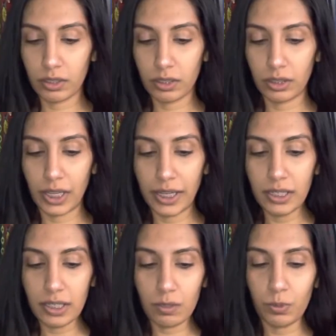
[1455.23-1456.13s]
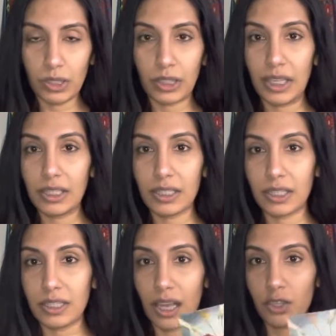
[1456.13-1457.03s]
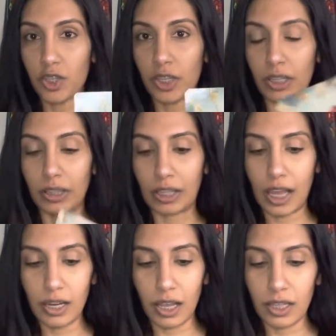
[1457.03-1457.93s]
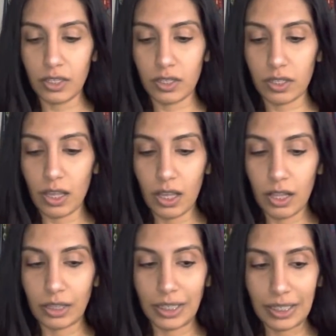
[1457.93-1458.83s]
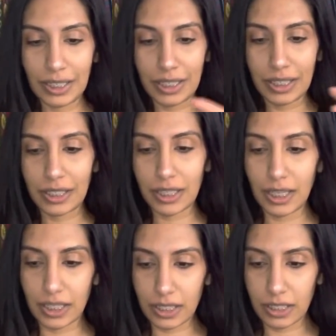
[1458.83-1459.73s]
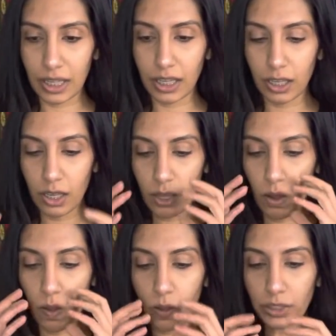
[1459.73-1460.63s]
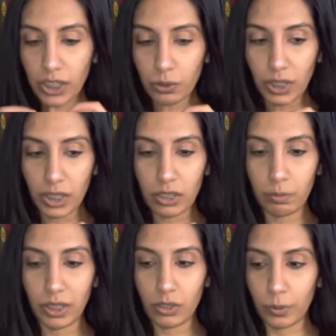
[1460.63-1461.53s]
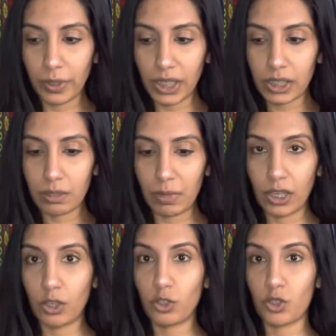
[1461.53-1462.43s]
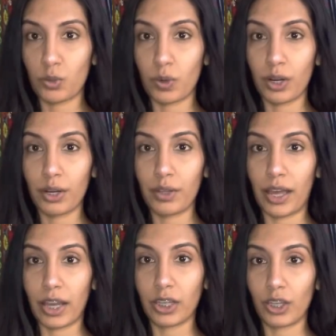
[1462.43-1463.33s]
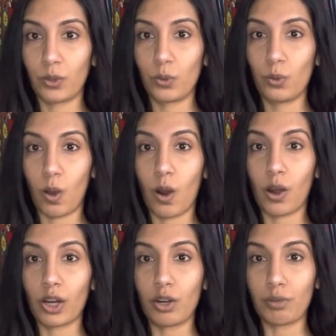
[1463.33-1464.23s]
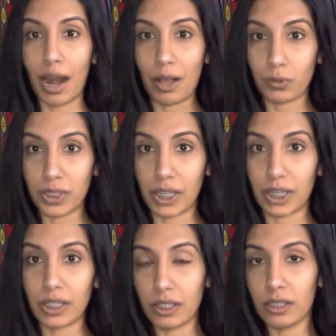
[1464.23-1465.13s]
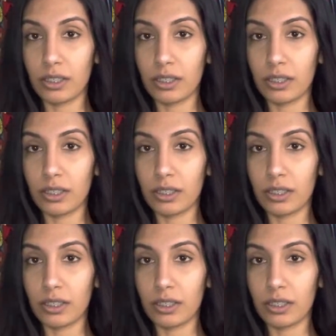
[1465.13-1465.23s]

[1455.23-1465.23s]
let us release the tension let us let us assist like all you need to be doing is making sure that you are grounded